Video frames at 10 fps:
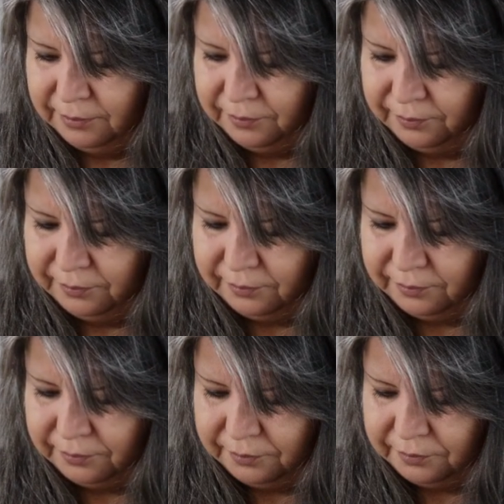
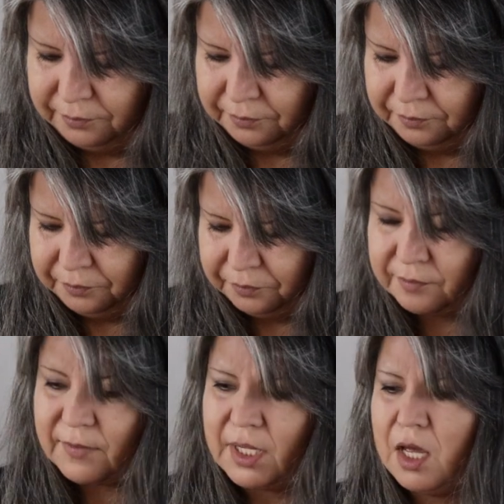Hmm.
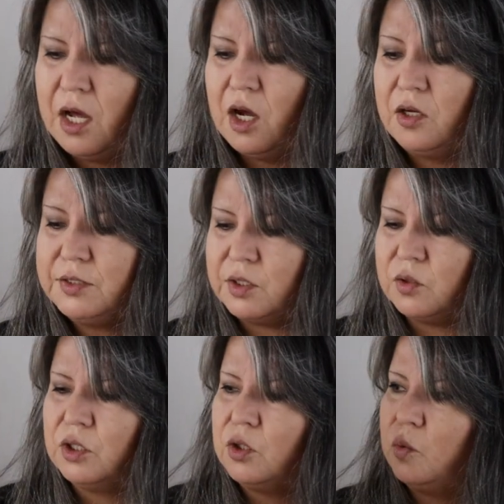
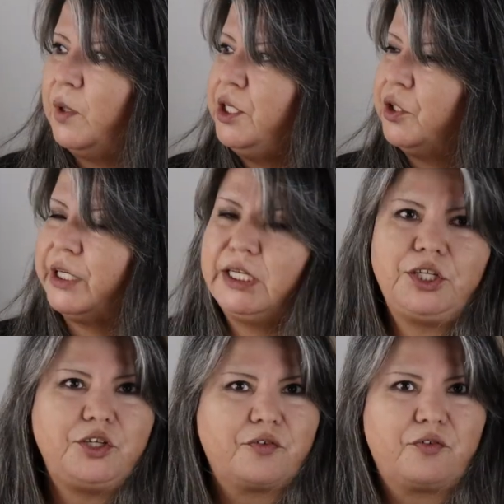Also, when you're
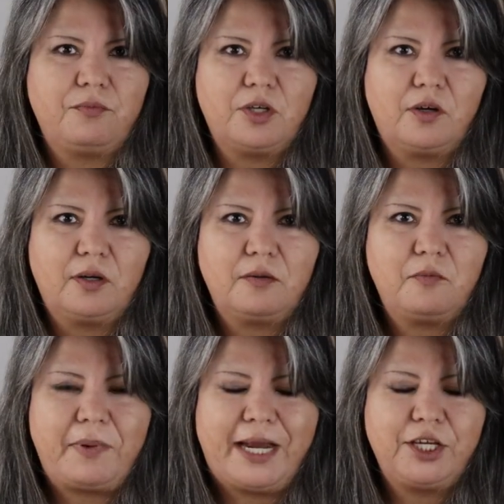getting your, your
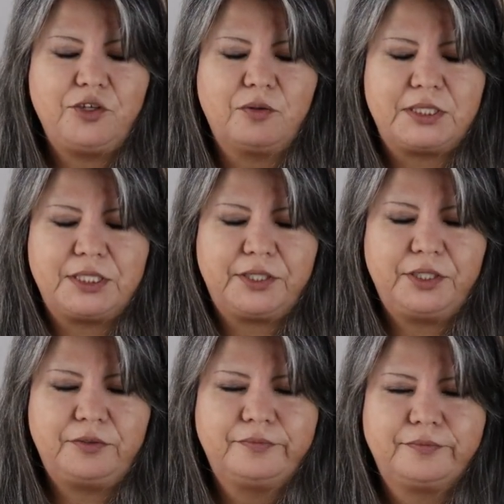buying your
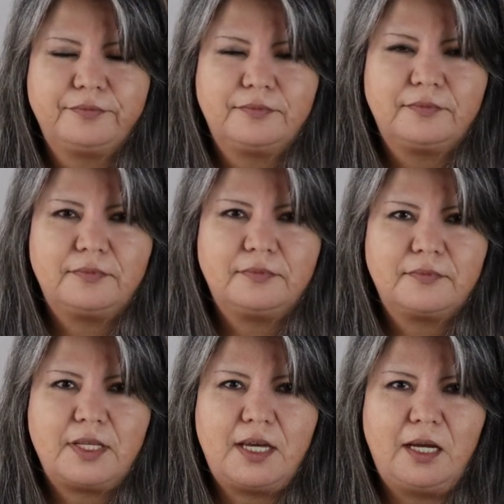material,
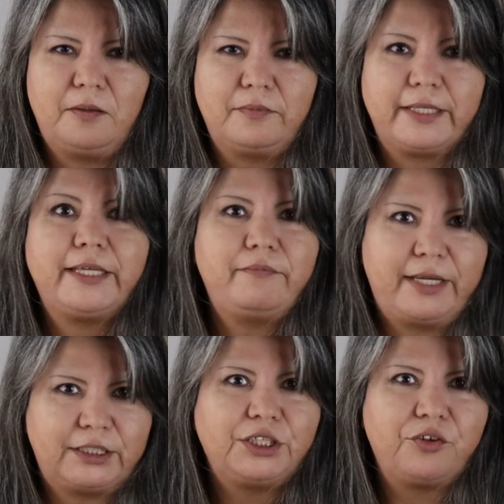um, get
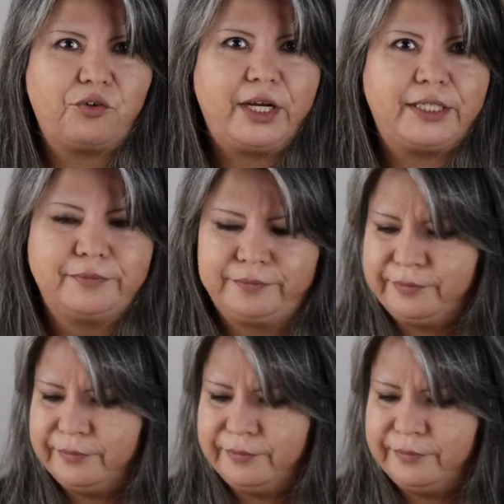matching thread